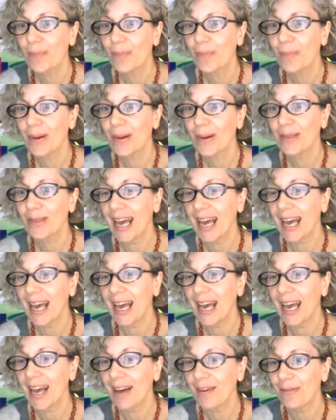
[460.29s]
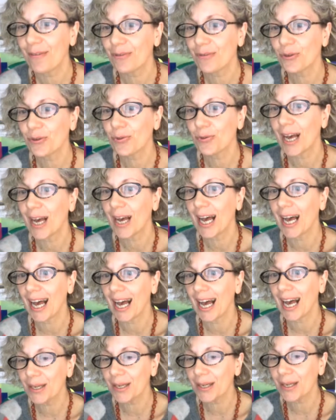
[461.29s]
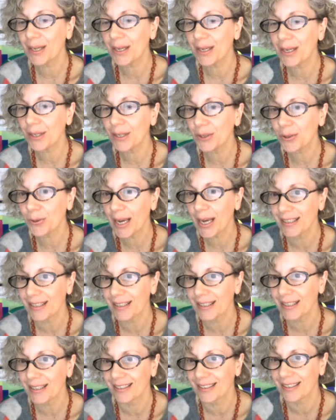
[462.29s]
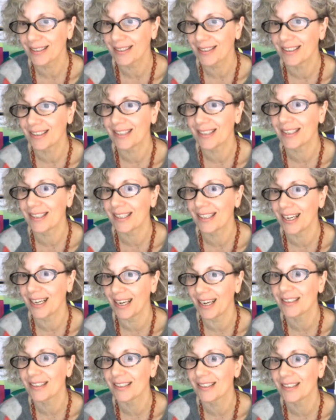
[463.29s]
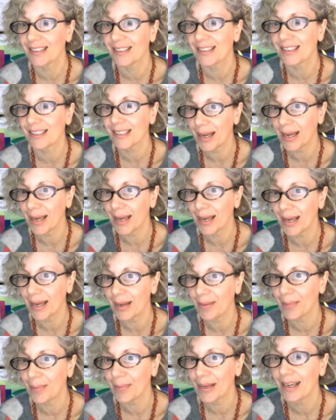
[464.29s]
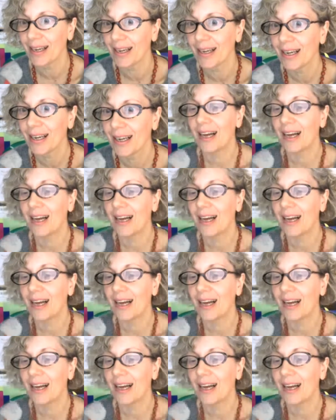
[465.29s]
but we have to habituate this kid, this baby,